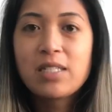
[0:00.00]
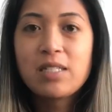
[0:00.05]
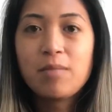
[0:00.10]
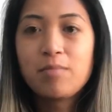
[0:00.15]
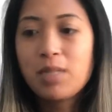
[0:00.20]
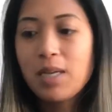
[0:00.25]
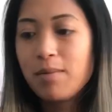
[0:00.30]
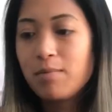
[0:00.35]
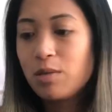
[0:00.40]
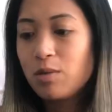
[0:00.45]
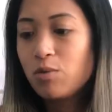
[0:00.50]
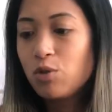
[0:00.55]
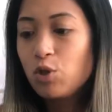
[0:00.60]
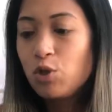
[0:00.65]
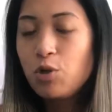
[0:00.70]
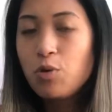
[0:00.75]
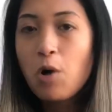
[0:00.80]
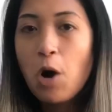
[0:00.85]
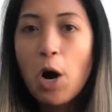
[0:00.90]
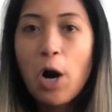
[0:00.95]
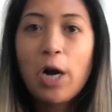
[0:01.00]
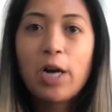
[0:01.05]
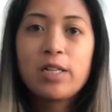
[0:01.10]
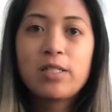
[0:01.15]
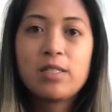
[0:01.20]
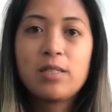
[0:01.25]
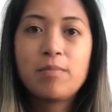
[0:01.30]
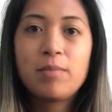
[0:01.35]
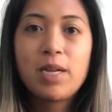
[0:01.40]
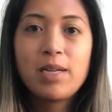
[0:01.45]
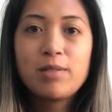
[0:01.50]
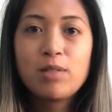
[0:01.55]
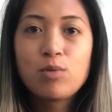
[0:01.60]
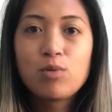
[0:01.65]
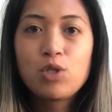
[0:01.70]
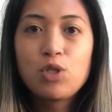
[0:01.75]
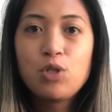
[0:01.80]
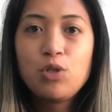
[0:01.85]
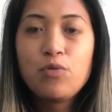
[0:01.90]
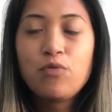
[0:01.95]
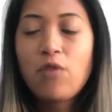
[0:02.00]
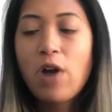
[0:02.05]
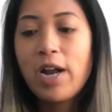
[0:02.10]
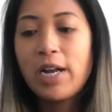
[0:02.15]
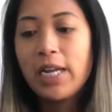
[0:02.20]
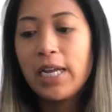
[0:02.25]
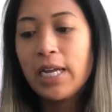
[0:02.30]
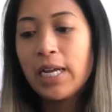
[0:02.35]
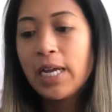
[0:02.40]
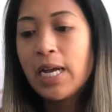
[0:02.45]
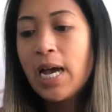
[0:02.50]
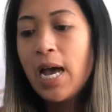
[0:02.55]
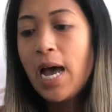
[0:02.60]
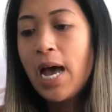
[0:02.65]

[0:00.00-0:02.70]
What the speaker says: sometimes it was too hard, sometimes it was too runny,